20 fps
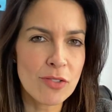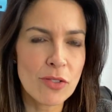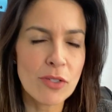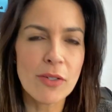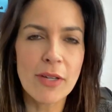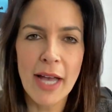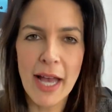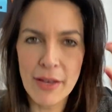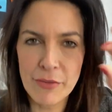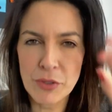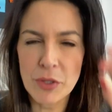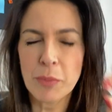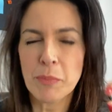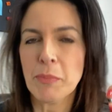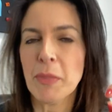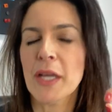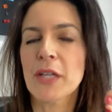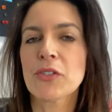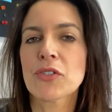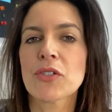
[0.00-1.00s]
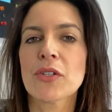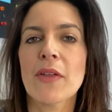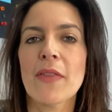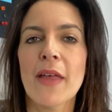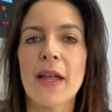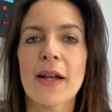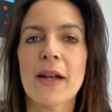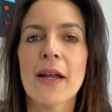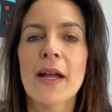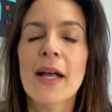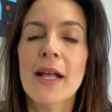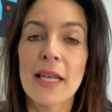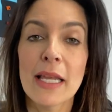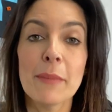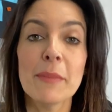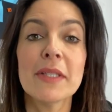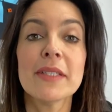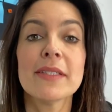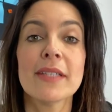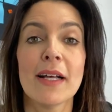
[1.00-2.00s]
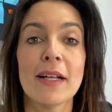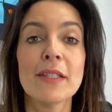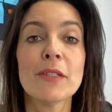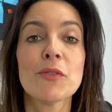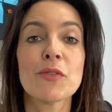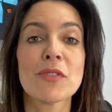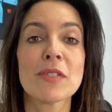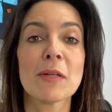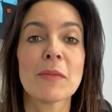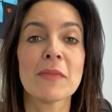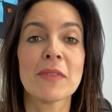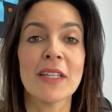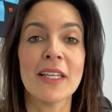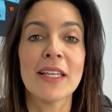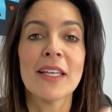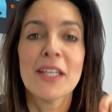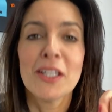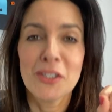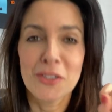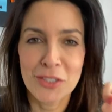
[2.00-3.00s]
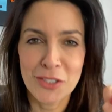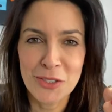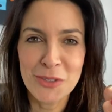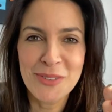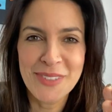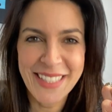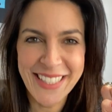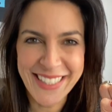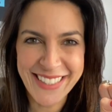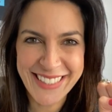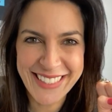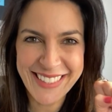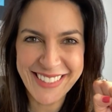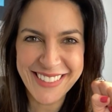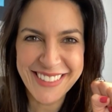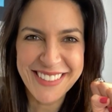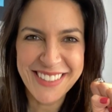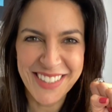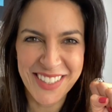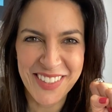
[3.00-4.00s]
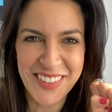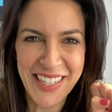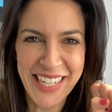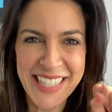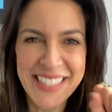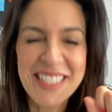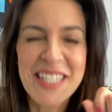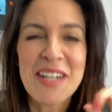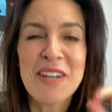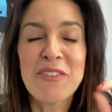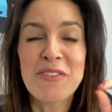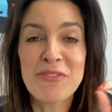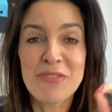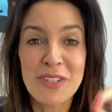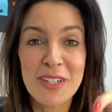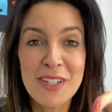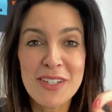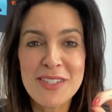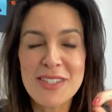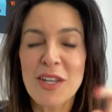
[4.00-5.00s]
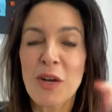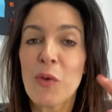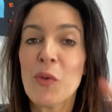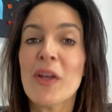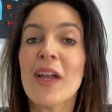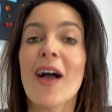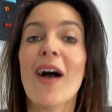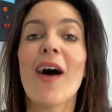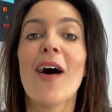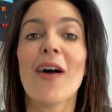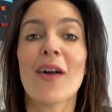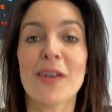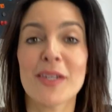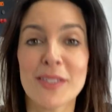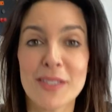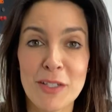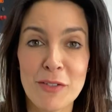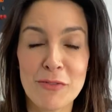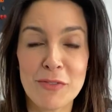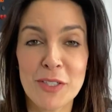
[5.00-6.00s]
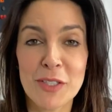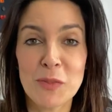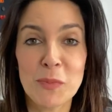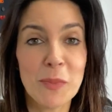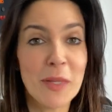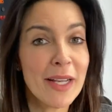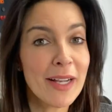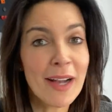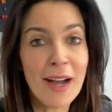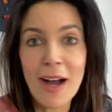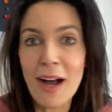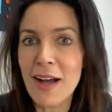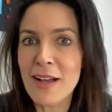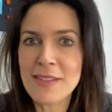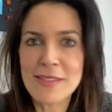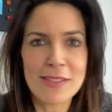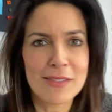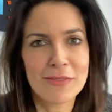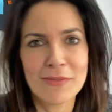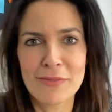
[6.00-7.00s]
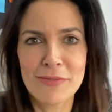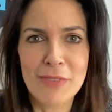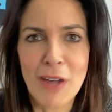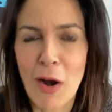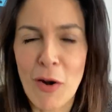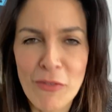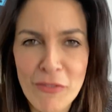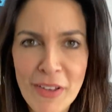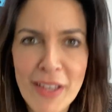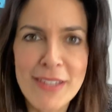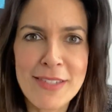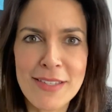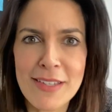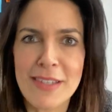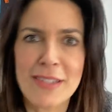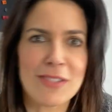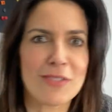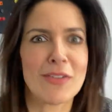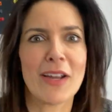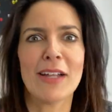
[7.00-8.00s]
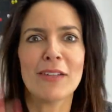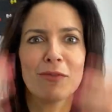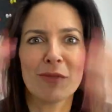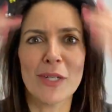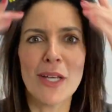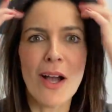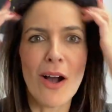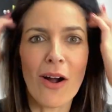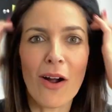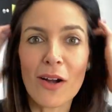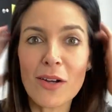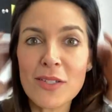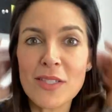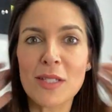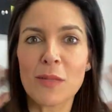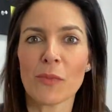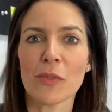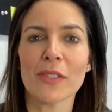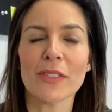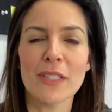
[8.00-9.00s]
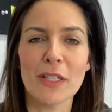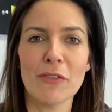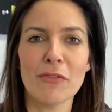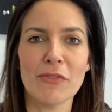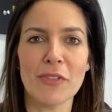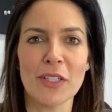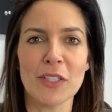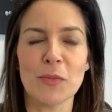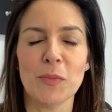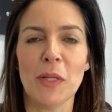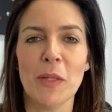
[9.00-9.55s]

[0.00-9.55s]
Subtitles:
Do you have your picture there? Let me tell you something, you're unique. All right. First, we are different because of our faces, right? We are someone different.